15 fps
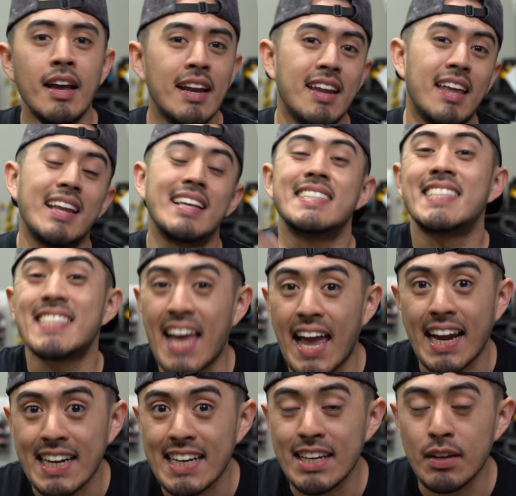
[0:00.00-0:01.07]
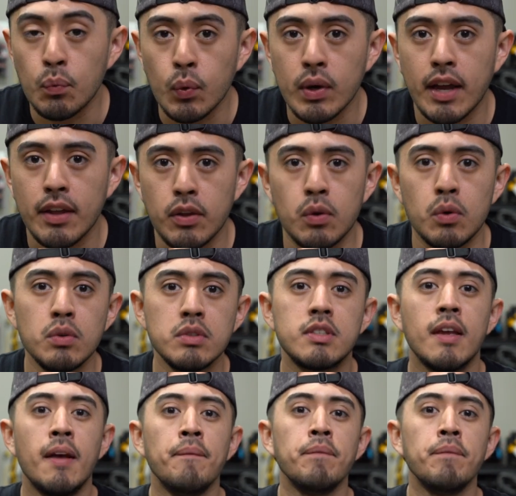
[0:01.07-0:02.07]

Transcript: not exactly what I use.